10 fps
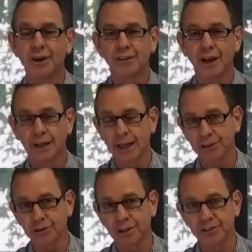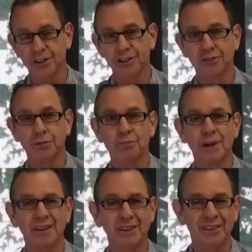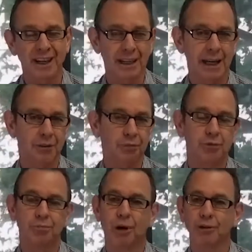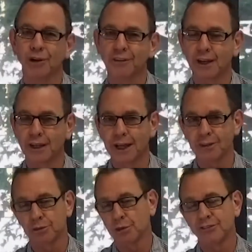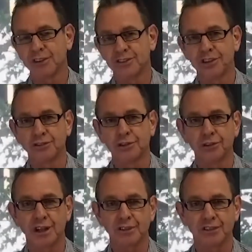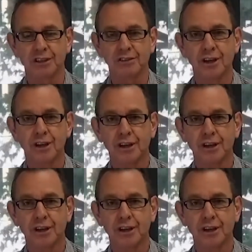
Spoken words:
They allow the trustees to amend it, they allow them to borrow, they allow them to invest in certain assets.